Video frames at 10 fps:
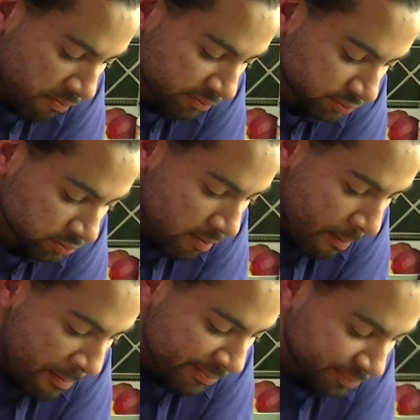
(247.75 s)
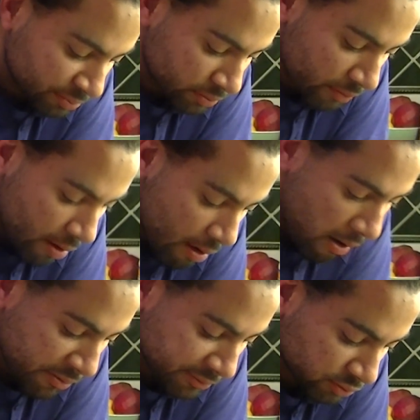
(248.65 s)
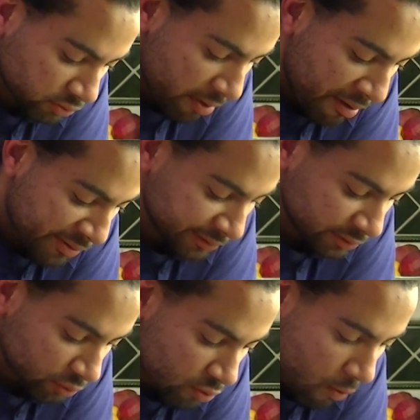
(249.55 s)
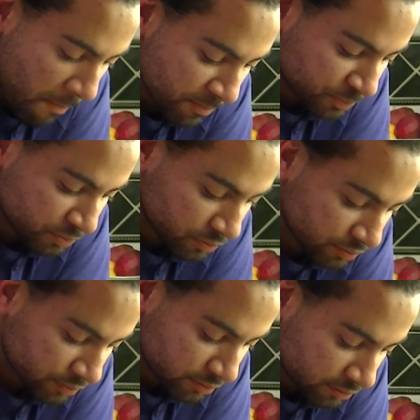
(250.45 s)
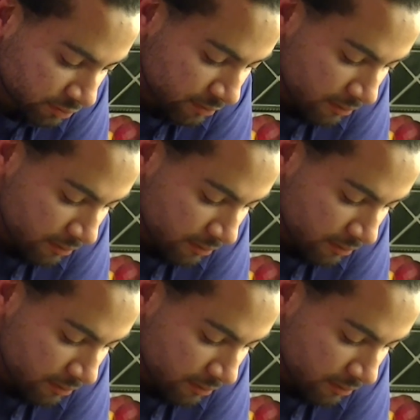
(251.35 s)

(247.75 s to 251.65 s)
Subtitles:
you never use the 5 fingers to dig into your